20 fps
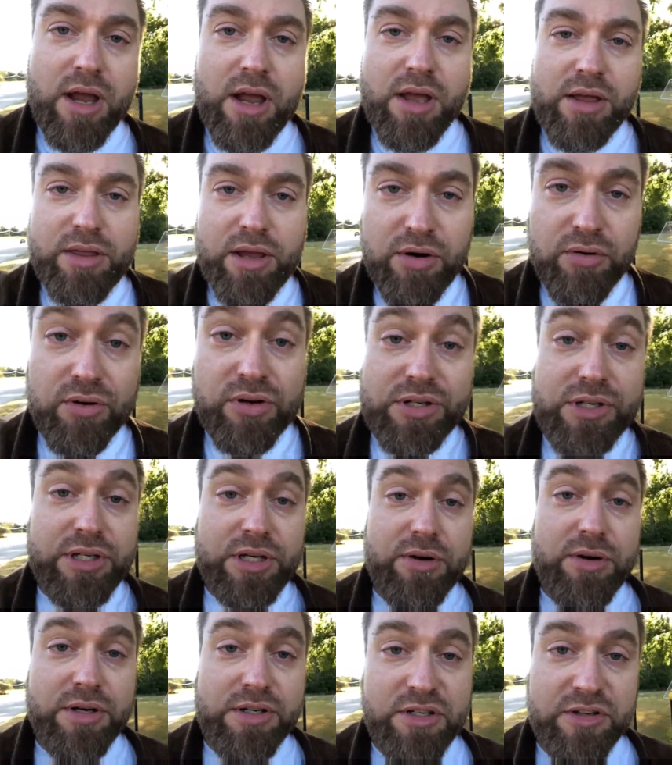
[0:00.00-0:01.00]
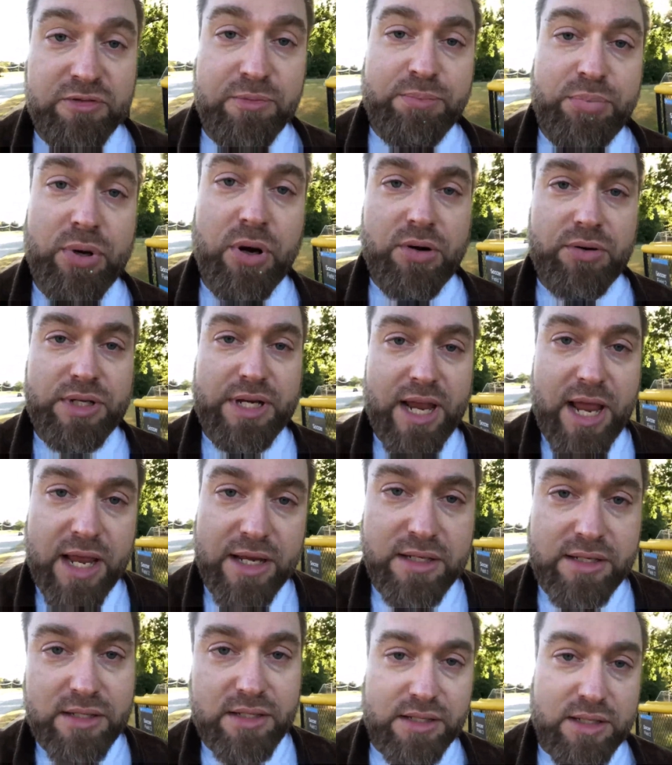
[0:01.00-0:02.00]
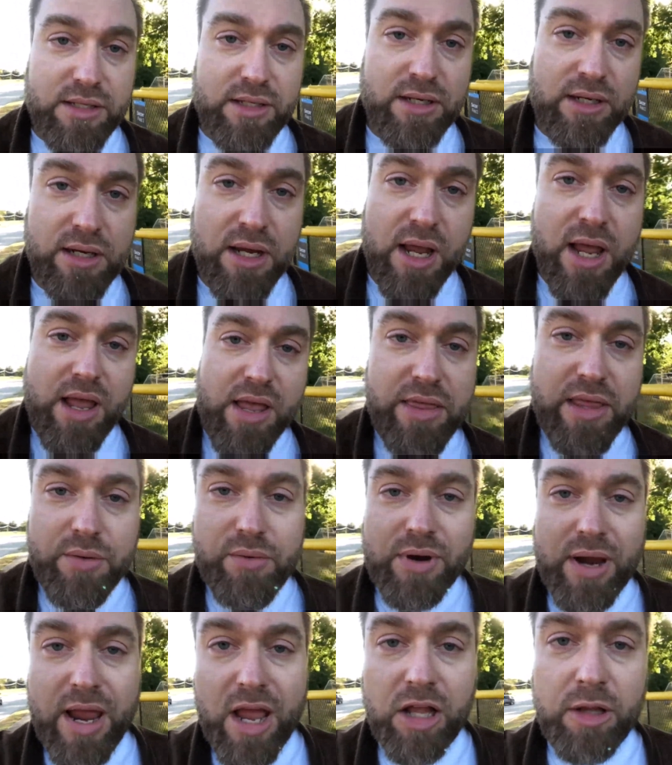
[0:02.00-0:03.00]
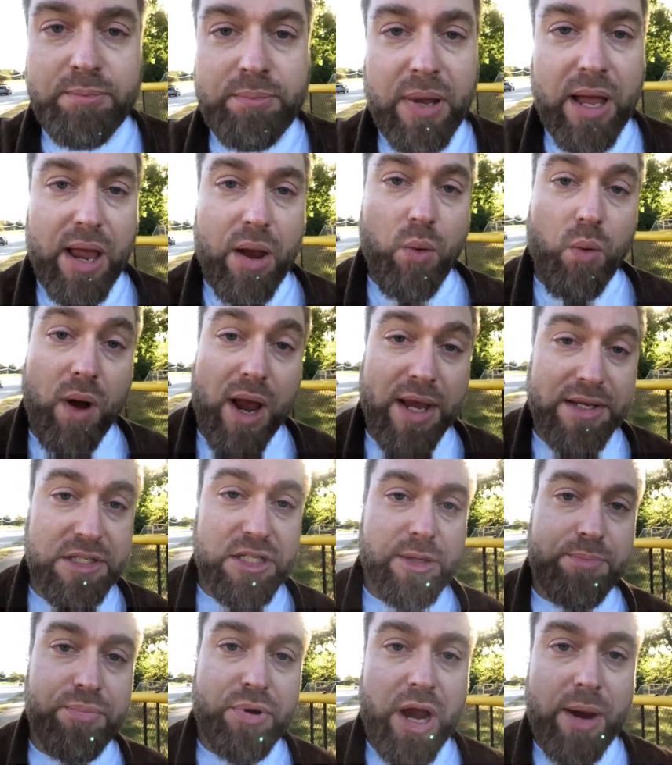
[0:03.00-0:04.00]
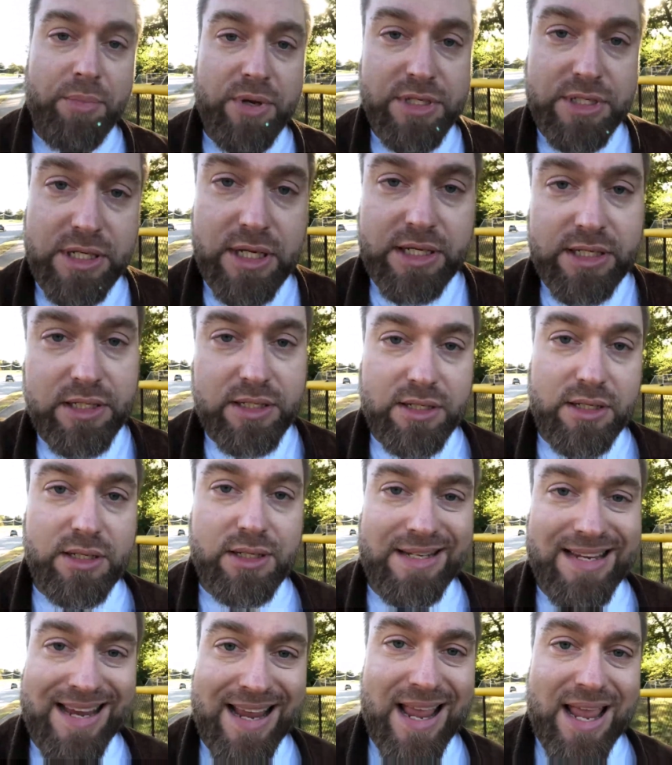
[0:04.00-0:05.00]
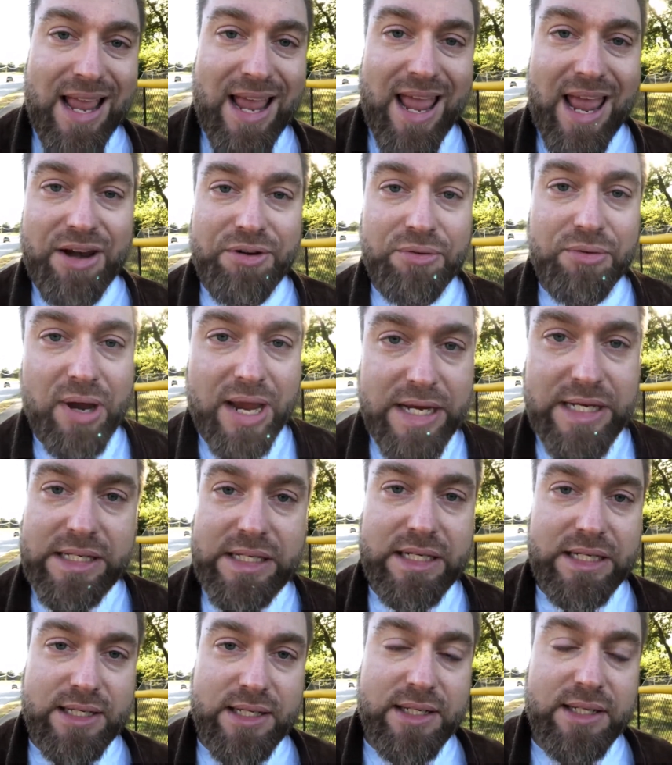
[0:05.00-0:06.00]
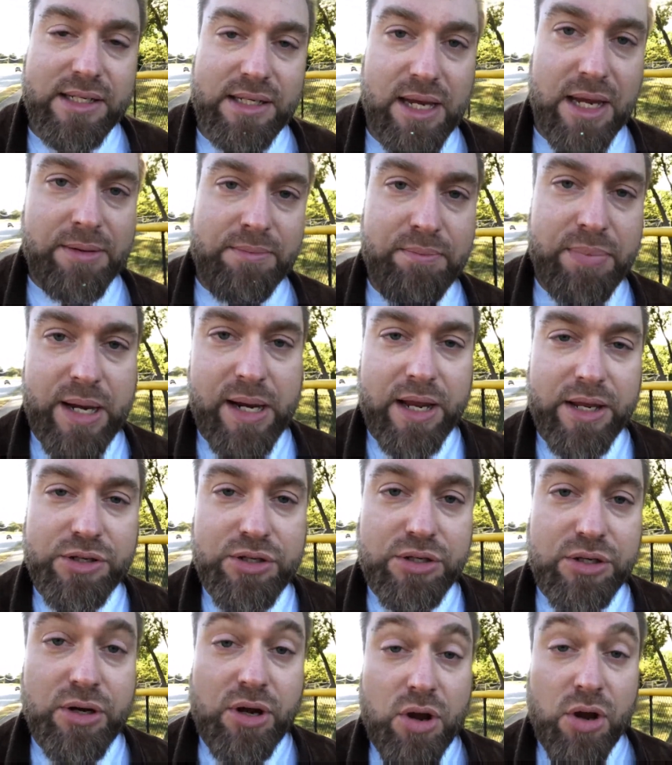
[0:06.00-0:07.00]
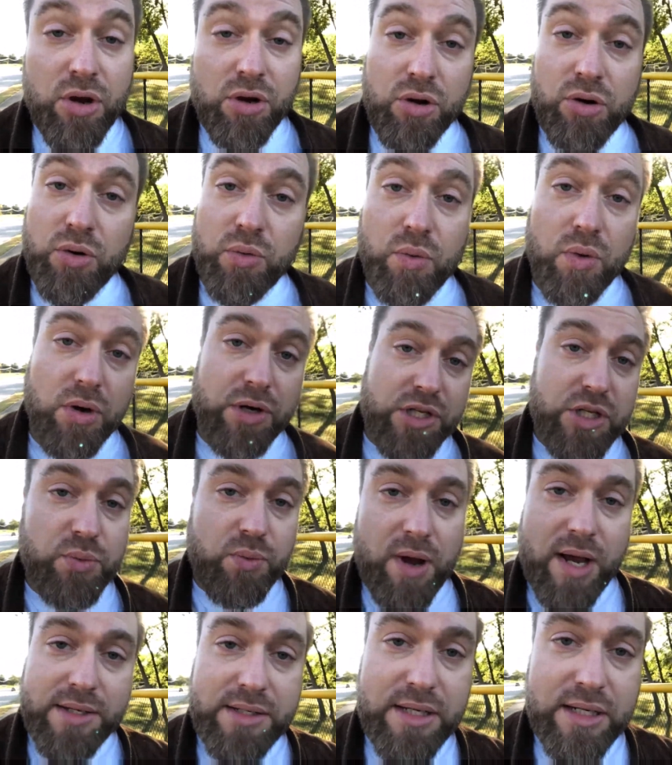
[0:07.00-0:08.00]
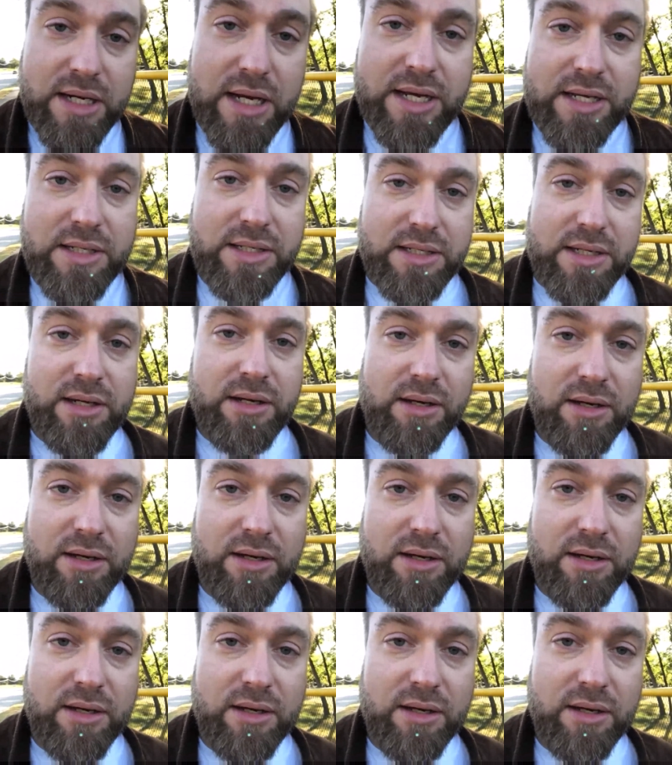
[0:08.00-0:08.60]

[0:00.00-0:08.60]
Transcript: there were a series of protests that were held by white supremacists and racists and bigots who wore swastikas,